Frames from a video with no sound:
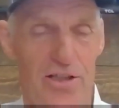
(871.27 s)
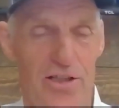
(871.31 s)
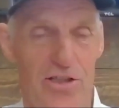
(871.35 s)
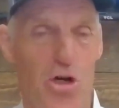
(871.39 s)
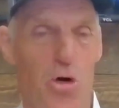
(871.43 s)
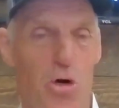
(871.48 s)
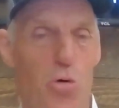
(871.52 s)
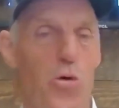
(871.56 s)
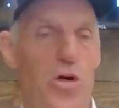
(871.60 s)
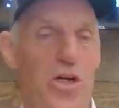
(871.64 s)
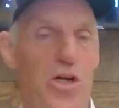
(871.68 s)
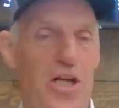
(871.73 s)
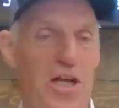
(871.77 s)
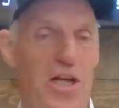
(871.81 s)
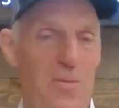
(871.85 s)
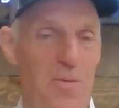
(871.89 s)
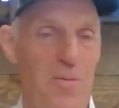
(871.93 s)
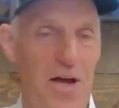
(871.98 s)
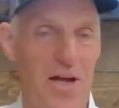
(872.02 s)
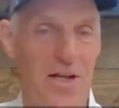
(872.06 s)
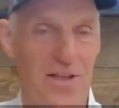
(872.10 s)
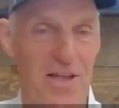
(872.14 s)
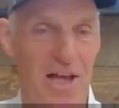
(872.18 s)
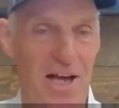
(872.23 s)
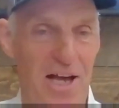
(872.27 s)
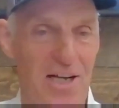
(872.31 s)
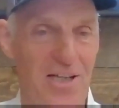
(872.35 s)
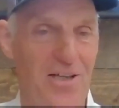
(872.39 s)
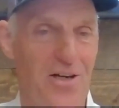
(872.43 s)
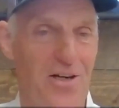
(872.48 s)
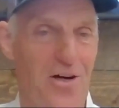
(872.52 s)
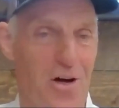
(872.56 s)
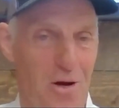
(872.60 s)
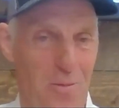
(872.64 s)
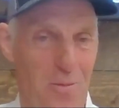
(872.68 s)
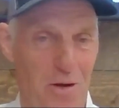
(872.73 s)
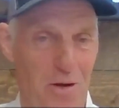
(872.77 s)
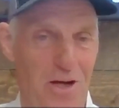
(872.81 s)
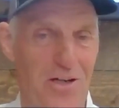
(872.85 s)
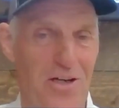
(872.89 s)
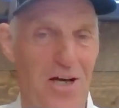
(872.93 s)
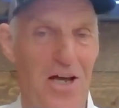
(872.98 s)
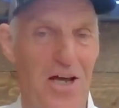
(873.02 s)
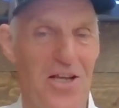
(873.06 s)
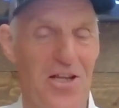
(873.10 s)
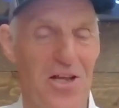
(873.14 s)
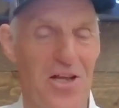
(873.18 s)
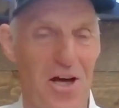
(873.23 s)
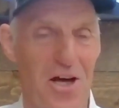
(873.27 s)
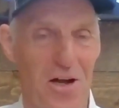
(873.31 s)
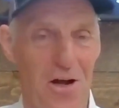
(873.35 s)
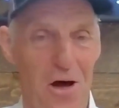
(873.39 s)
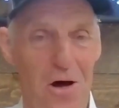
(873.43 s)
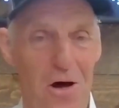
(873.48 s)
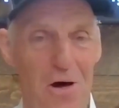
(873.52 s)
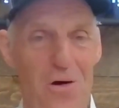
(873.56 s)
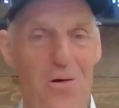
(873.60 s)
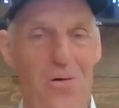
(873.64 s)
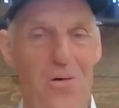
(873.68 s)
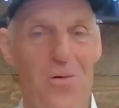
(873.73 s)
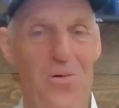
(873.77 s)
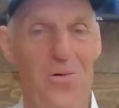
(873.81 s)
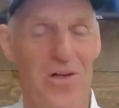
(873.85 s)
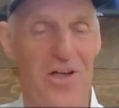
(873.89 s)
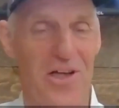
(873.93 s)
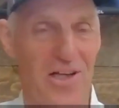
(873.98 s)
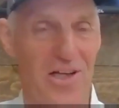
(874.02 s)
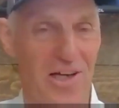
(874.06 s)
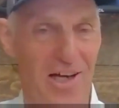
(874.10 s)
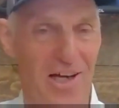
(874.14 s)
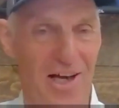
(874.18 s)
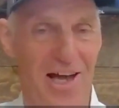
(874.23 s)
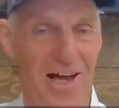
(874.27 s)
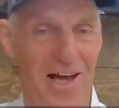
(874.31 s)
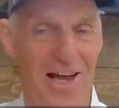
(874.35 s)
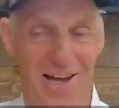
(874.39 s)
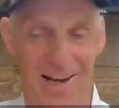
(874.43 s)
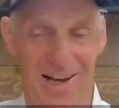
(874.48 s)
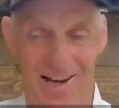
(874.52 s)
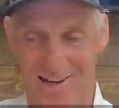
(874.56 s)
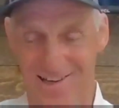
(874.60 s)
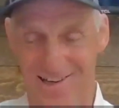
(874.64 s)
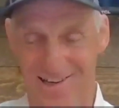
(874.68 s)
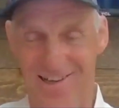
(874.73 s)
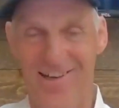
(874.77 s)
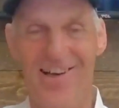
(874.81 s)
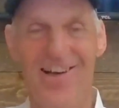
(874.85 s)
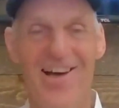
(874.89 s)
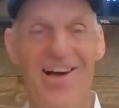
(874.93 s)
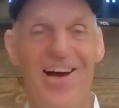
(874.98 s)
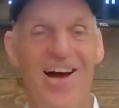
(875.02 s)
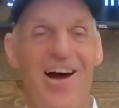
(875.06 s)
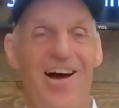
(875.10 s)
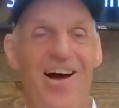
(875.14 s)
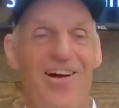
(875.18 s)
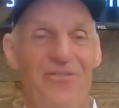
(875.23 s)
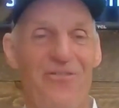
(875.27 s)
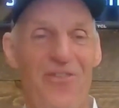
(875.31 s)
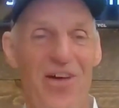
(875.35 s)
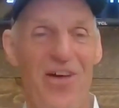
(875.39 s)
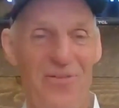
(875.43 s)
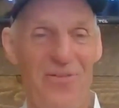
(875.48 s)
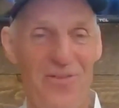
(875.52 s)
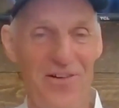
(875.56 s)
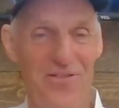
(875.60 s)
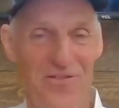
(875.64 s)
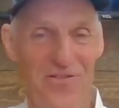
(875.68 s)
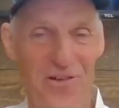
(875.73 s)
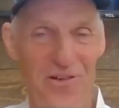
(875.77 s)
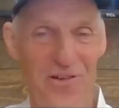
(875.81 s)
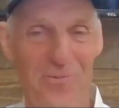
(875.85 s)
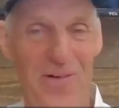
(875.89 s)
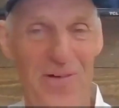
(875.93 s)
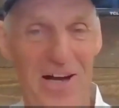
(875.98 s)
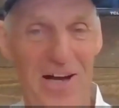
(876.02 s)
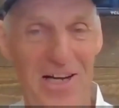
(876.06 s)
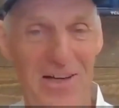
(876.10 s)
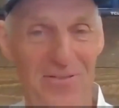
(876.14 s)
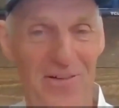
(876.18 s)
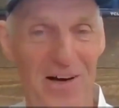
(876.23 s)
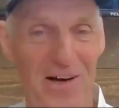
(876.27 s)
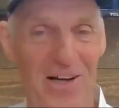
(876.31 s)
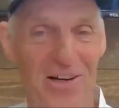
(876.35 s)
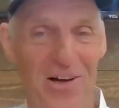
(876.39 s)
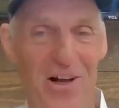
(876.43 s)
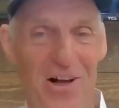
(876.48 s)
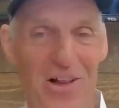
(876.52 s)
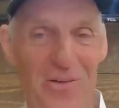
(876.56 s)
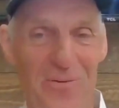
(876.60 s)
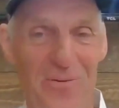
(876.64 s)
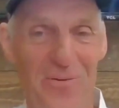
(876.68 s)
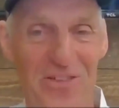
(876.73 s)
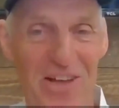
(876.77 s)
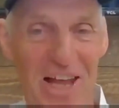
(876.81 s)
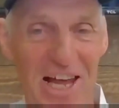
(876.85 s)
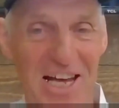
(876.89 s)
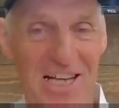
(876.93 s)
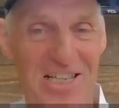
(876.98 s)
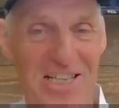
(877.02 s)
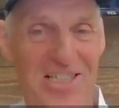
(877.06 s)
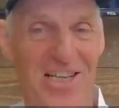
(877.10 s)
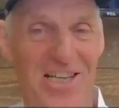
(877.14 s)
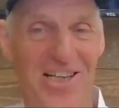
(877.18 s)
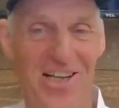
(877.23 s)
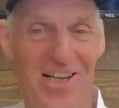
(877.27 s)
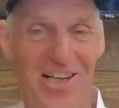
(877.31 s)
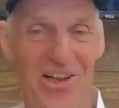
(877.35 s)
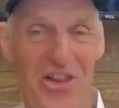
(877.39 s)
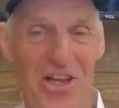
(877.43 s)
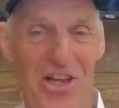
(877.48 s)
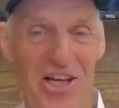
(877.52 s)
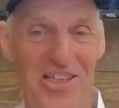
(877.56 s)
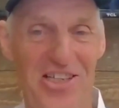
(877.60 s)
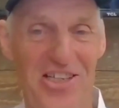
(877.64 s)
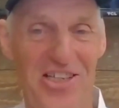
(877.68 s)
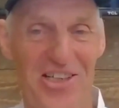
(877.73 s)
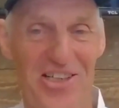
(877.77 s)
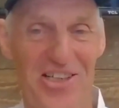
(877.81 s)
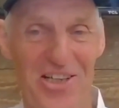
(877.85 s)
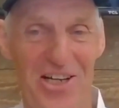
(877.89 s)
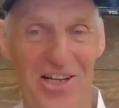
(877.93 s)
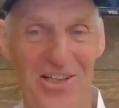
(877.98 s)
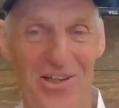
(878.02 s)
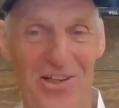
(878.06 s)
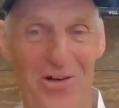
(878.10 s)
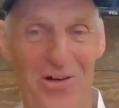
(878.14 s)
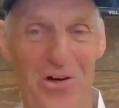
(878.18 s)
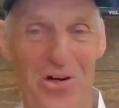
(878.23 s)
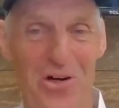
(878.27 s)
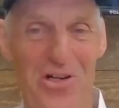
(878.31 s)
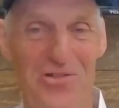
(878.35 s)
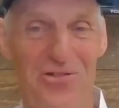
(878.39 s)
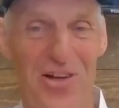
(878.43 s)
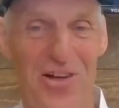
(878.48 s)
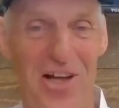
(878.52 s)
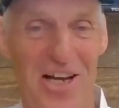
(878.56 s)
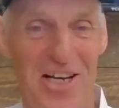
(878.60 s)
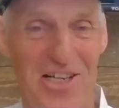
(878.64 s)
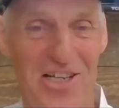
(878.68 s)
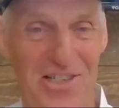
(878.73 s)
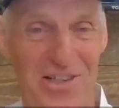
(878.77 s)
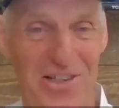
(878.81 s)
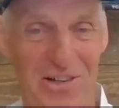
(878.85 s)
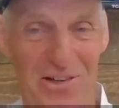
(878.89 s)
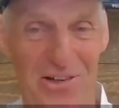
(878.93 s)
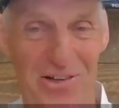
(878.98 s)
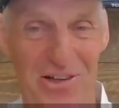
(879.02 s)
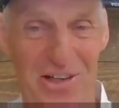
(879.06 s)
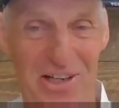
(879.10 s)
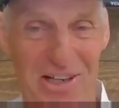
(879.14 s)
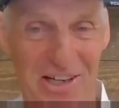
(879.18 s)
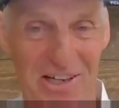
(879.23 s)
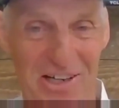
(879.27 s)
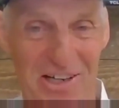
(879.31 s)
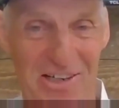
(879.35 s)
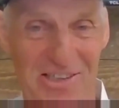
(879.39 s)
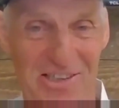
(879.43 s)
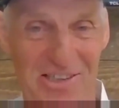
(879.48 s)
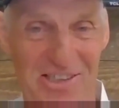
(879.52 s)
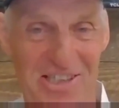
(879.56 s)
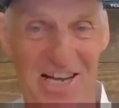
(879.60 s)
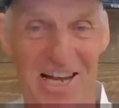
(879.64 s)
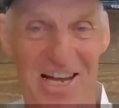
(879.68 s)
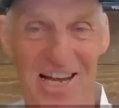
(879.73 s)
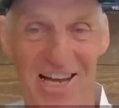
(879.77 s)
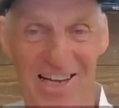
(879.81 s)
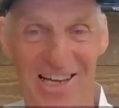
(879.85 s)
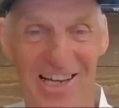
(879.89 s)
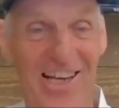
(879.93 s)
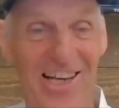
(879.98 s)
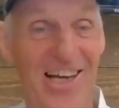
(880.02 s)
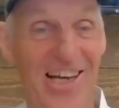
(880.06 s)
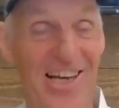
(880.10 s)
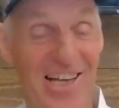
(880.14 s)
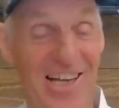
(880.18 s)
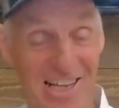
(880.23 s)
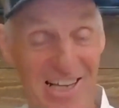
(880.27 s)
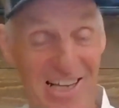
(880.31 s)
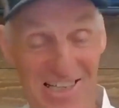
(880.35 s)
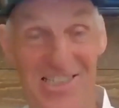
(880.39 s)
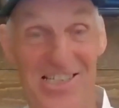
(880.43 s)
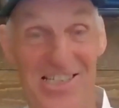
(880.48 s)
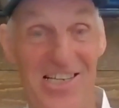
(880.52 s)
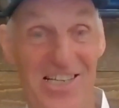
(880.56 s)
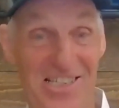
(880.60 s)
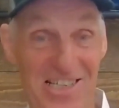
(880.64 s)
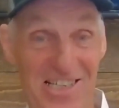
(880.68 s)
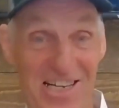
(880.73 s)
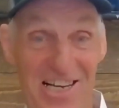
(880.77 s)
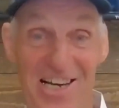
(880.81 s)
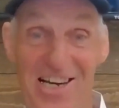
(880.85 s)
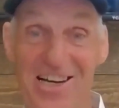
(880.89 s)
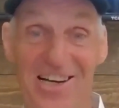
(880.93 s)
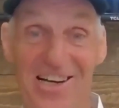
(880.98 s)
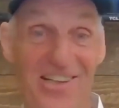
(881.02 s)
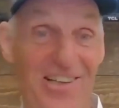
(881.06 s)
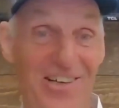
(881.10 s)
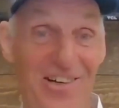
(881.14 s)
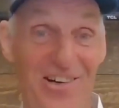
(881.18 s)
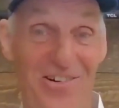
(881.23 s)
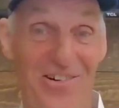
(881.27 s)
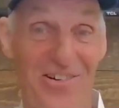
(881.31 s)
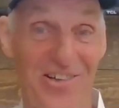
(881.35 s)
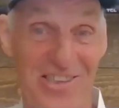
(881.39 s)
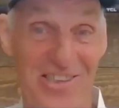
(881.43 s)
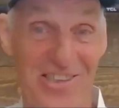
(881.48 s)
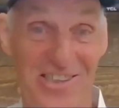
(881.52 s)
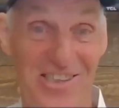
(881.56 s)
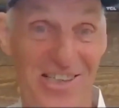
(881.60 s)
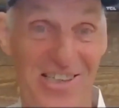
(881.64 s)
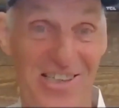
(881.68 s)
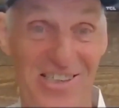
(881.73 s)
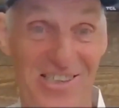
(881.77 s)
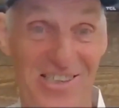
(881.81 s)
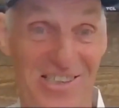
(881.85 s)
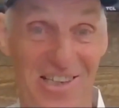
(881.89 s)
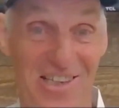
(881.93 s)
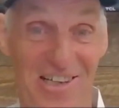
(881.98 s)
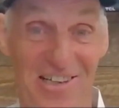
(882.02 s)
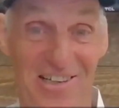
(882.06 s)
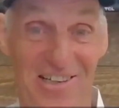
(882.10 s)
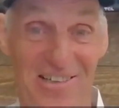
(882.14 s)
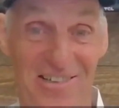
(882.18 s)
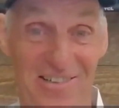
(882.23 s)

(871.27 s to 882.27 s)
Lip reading: so when he made that comment, I thought, holy heck, made me feel bad about all the nasty little things I'd done to horse flies through the years. He says, "Yeah, I know." He says,